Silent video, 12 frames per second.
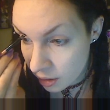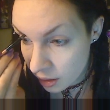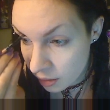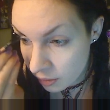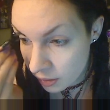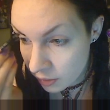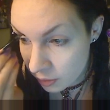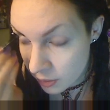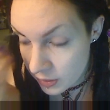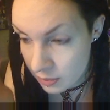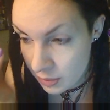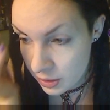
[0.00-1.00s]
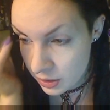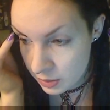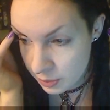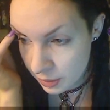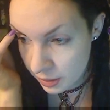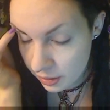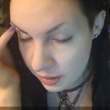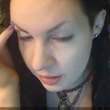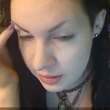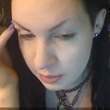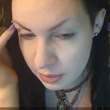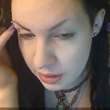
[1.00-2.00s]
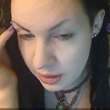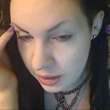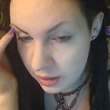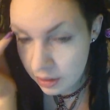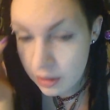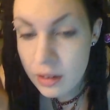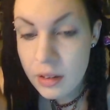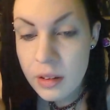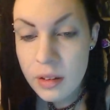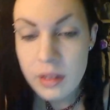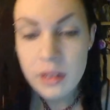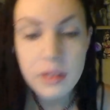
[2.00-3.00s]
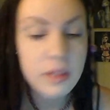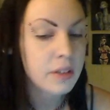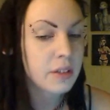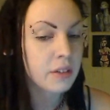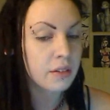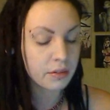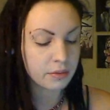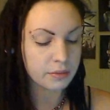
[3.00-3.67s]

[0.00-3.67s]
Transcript: don't really tweeze them much, except like here. So